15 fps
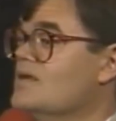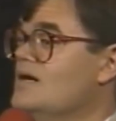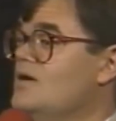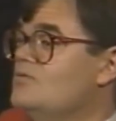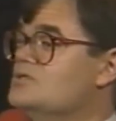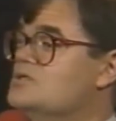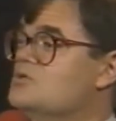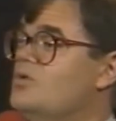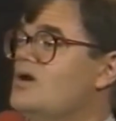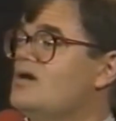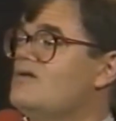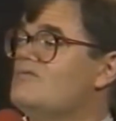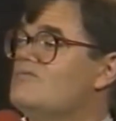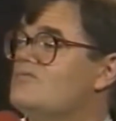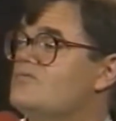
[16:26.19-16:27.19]
I was
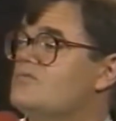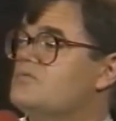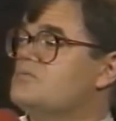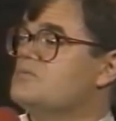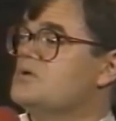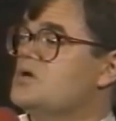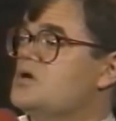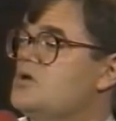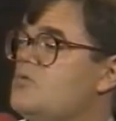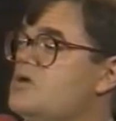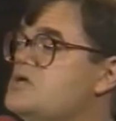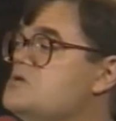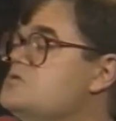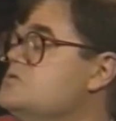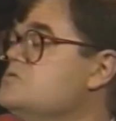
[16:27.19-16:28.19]
12.
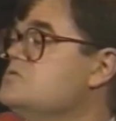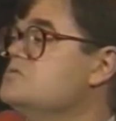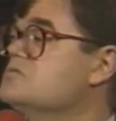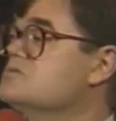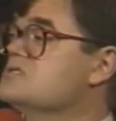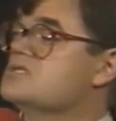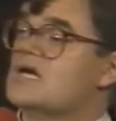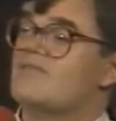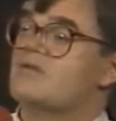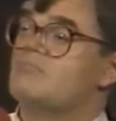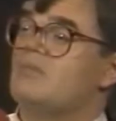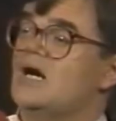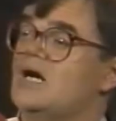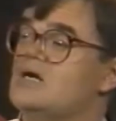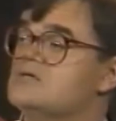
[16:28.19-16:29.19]
What do you do 7
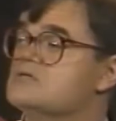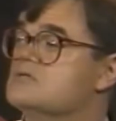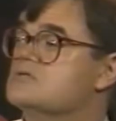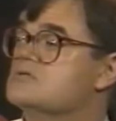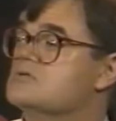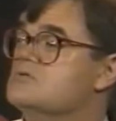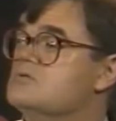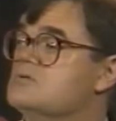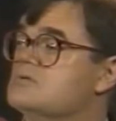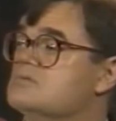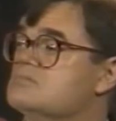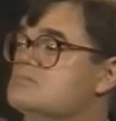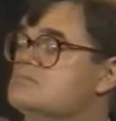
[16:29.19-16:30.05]
miles to school?